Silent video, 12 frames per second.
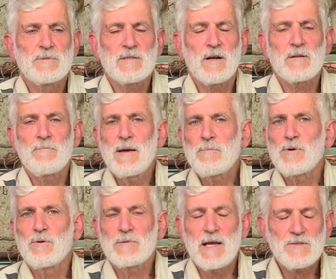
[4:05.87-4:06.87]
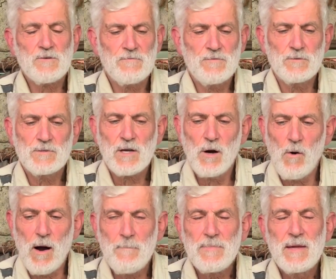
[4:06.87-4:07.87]
start a member-owned natural foods
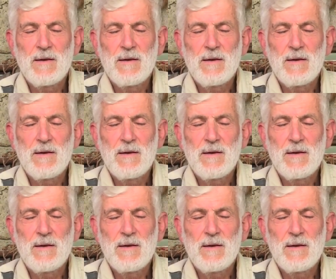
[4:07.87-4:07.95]
co-op.